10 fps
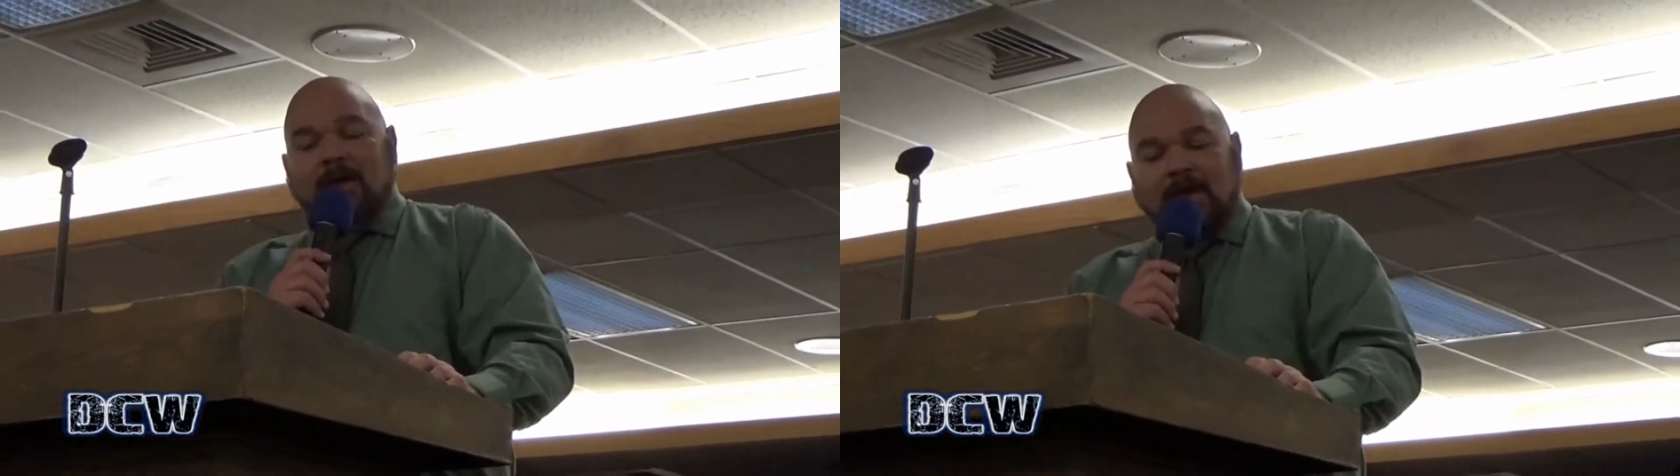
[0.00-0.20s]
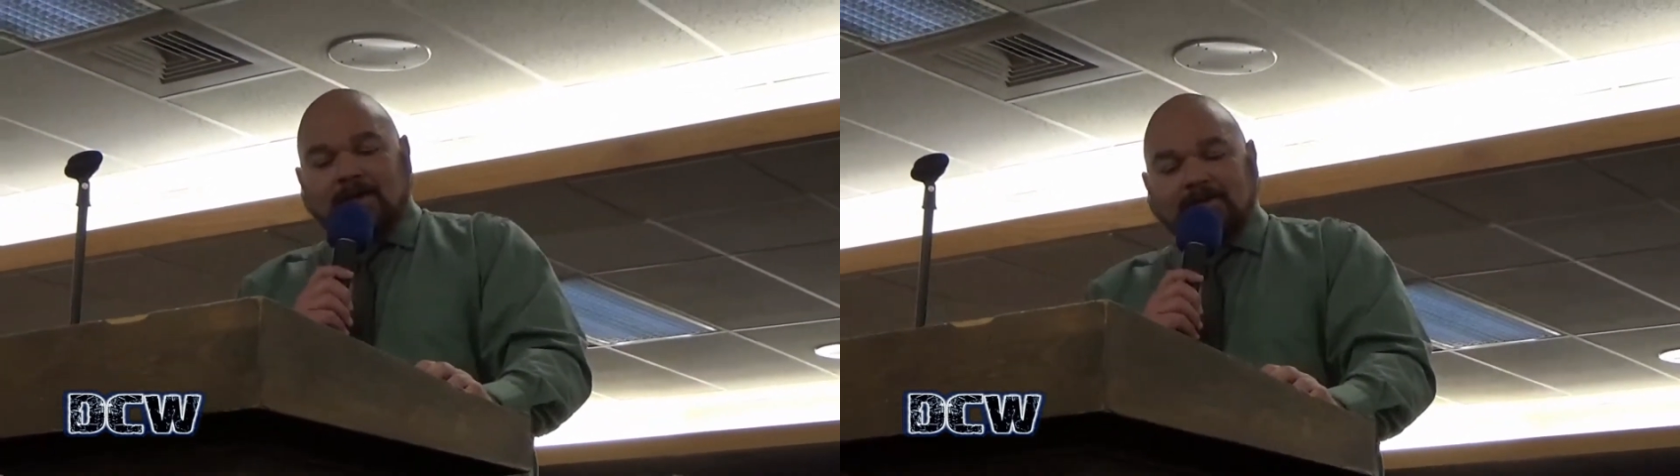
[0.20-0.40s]

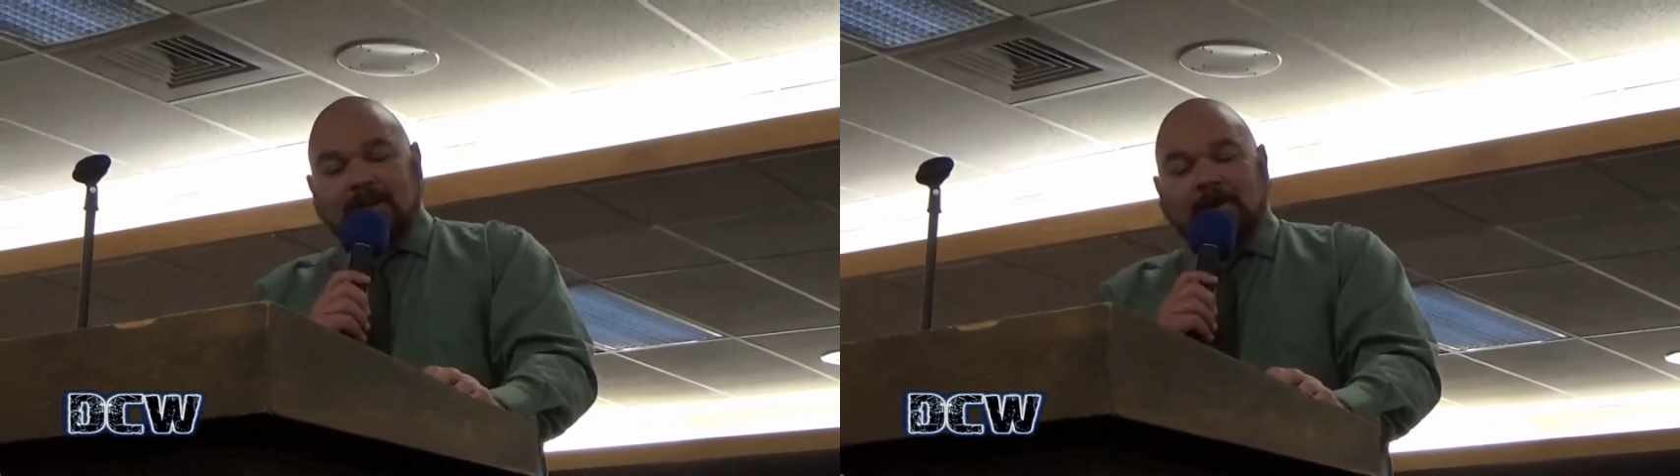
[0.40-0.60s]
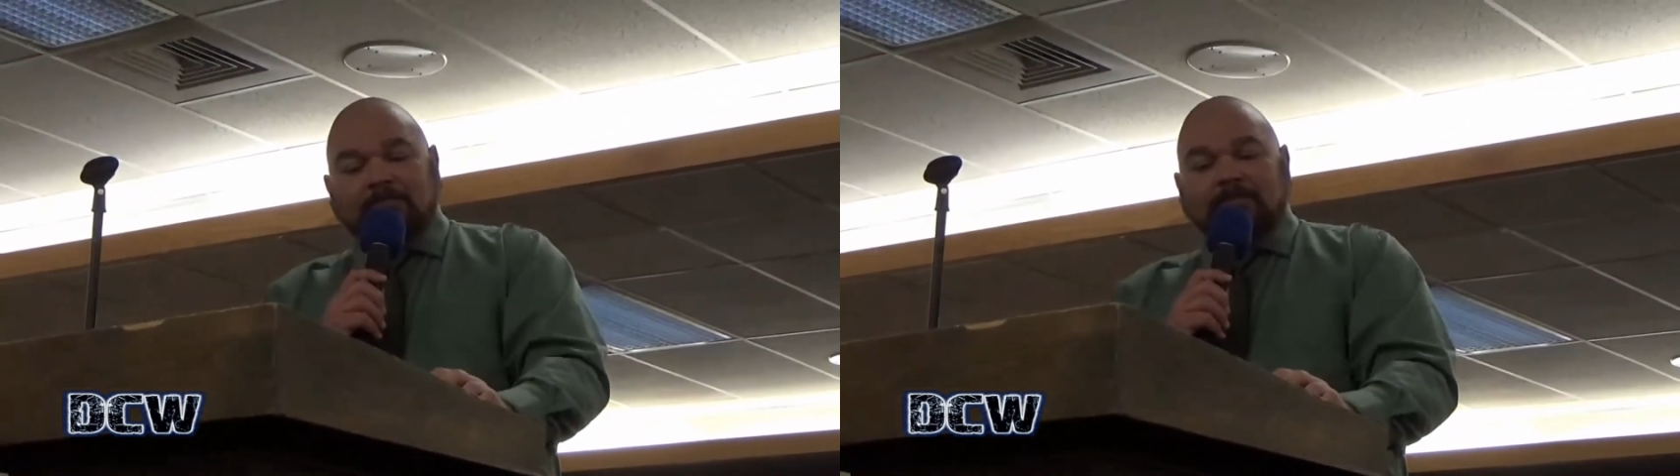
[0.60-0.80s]

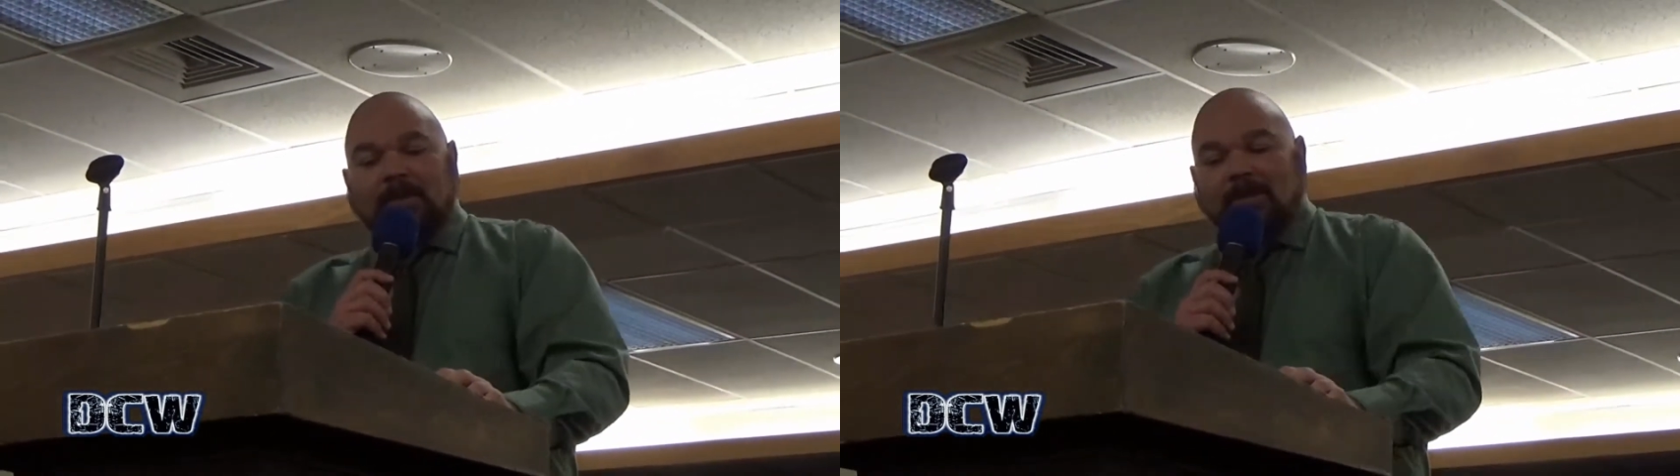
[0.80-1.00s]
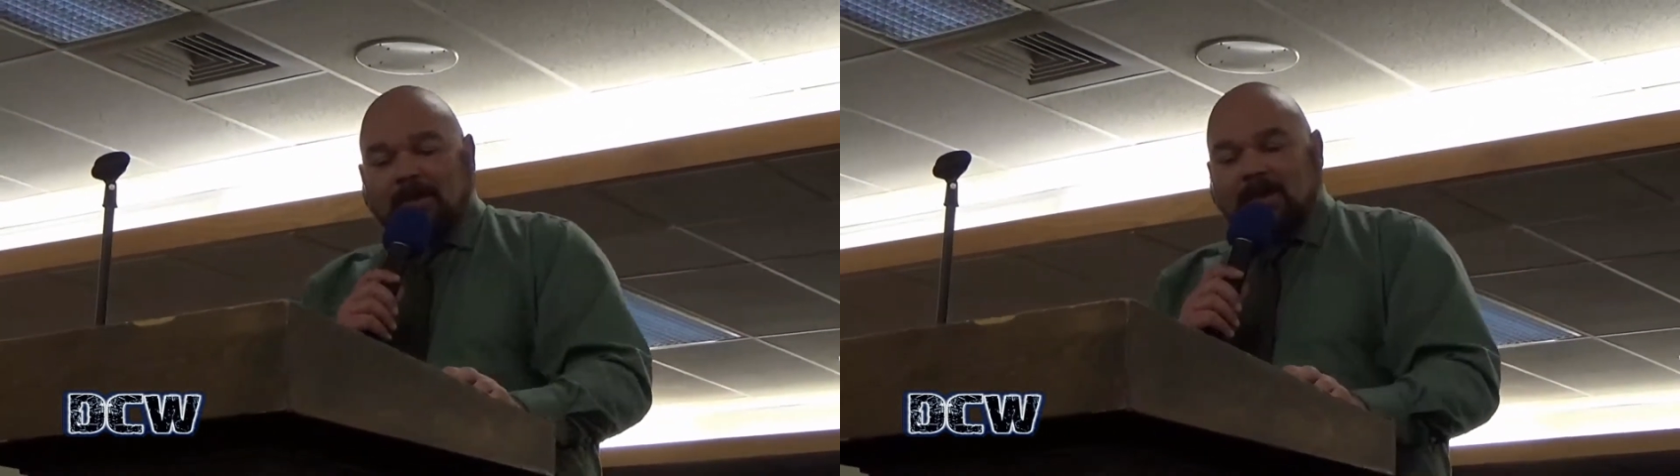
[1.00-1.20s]
And uh,
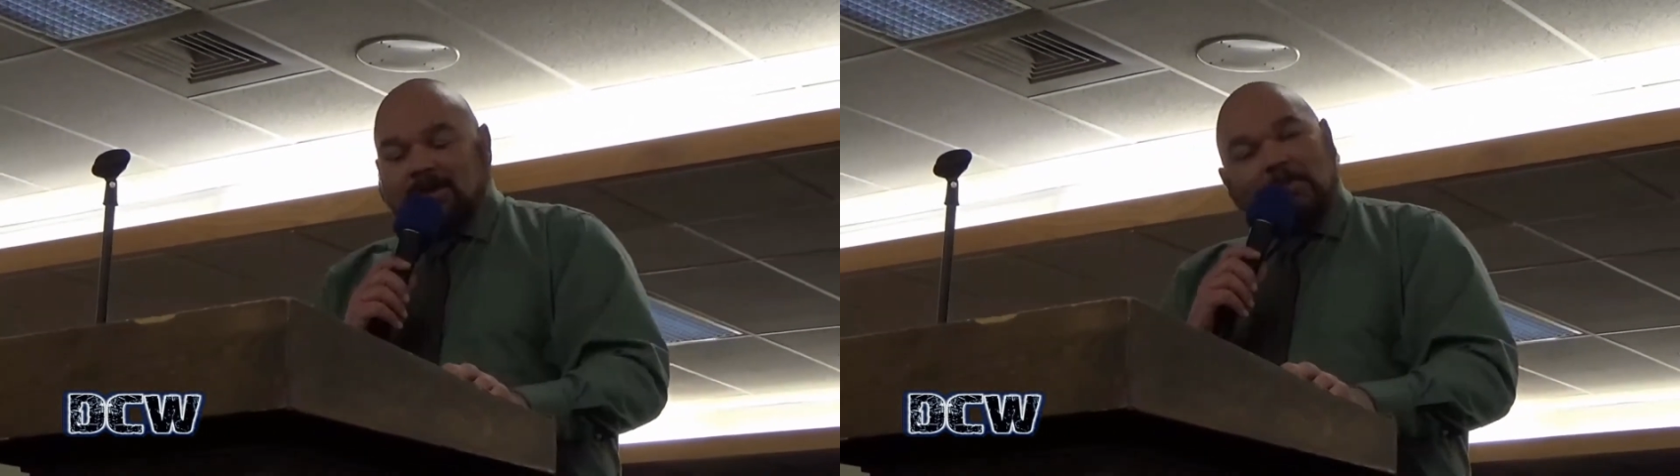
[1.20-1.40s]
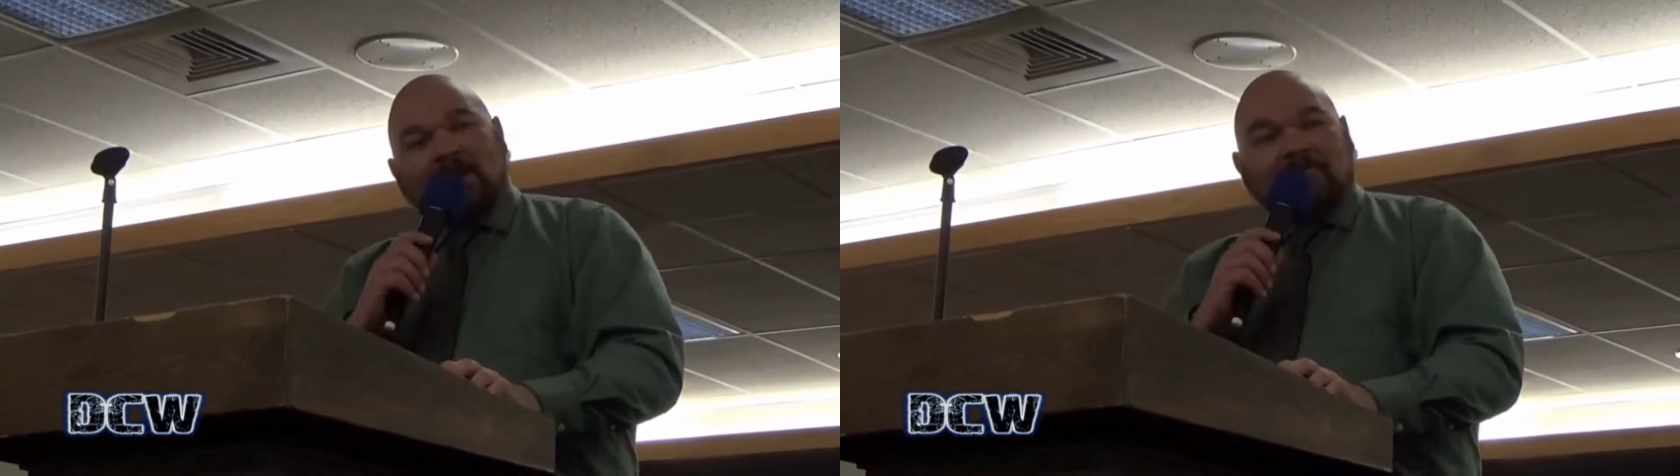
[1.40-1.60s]

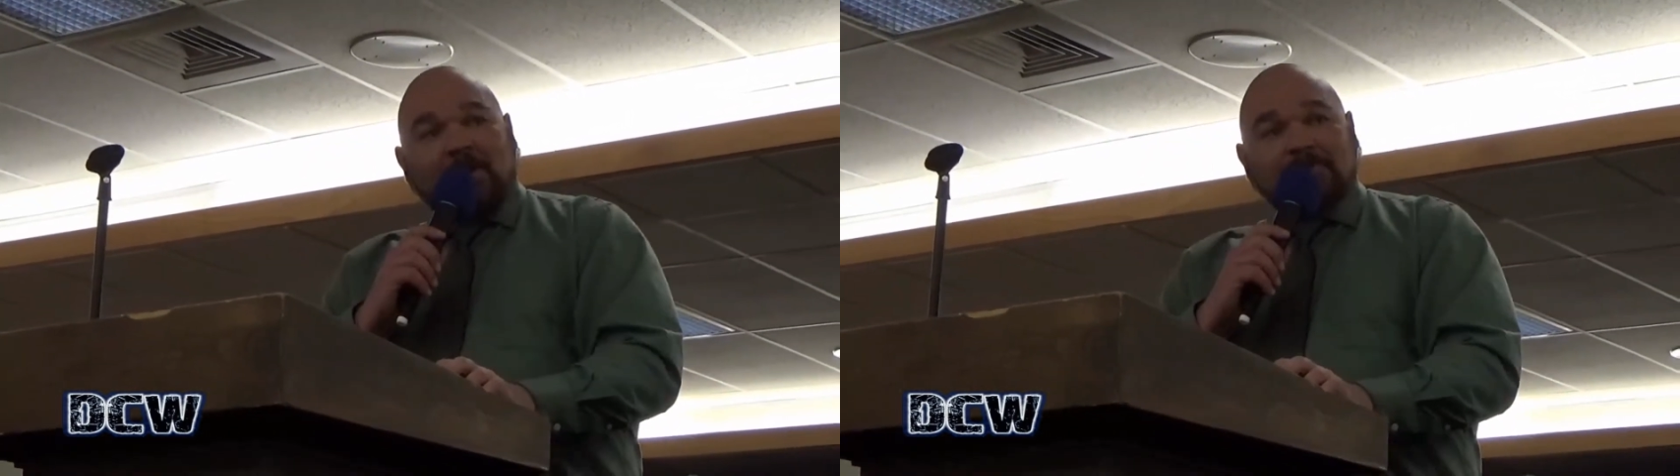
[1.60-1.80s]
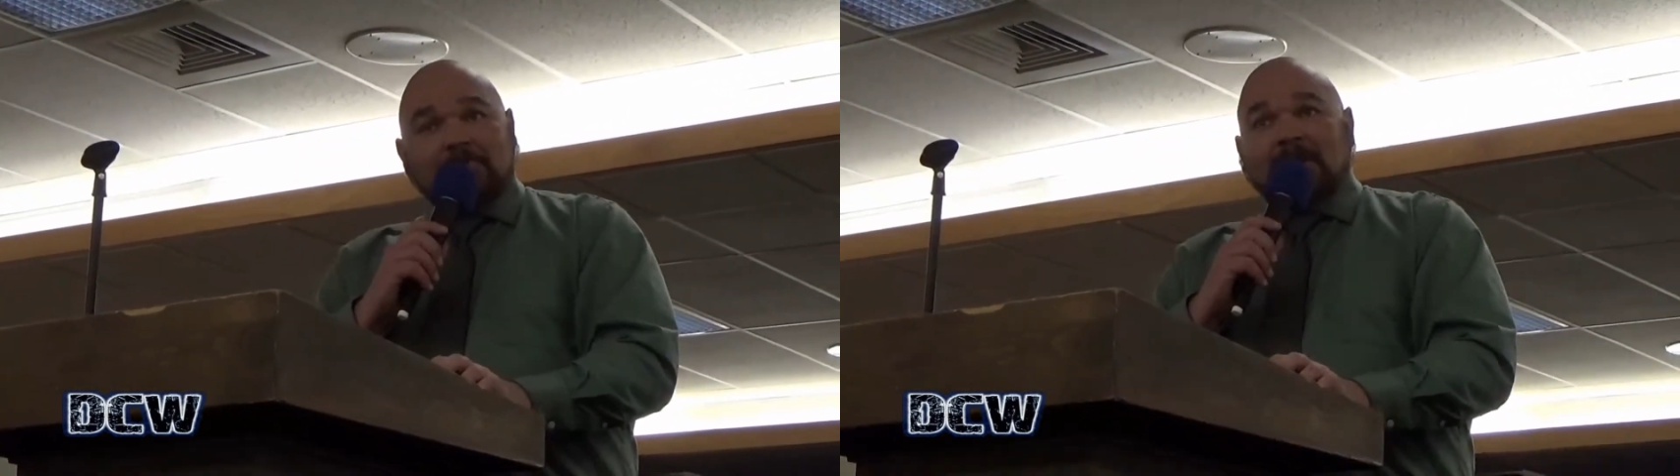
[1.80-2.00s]
no matter
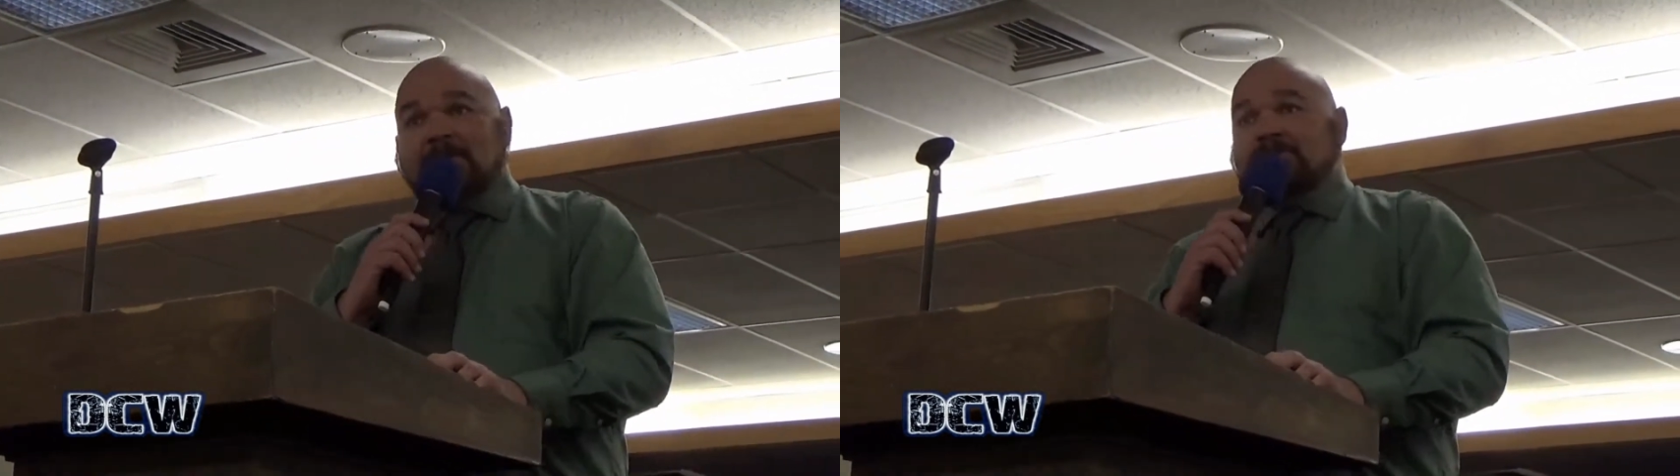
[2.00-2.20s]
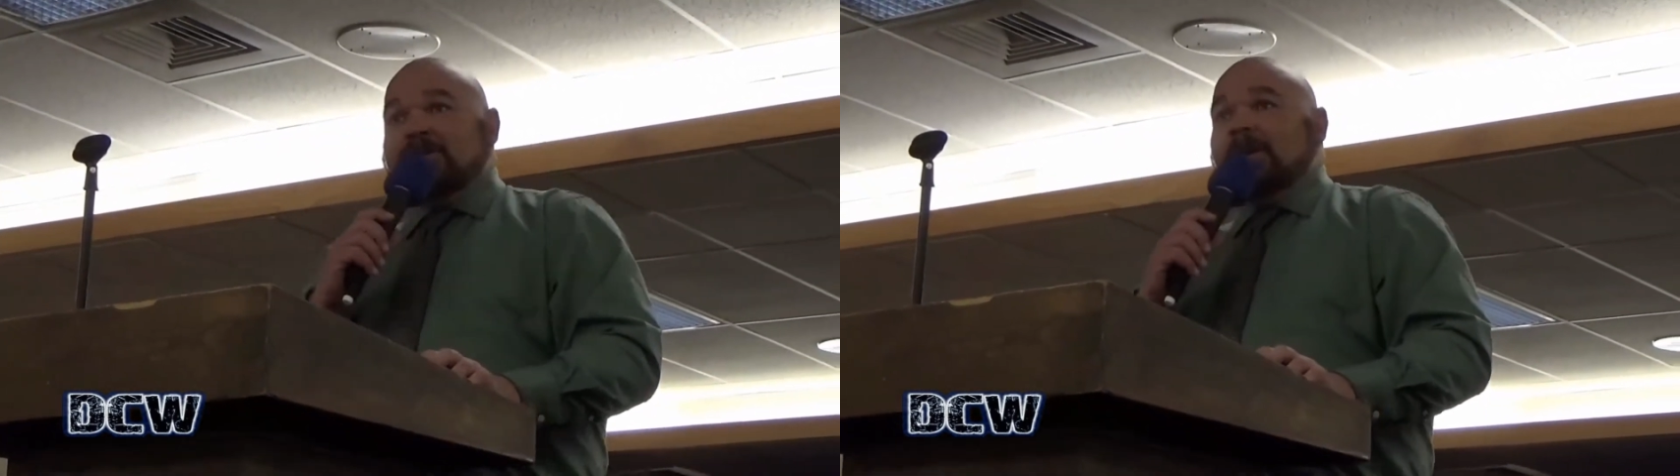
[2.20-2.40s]
if I was being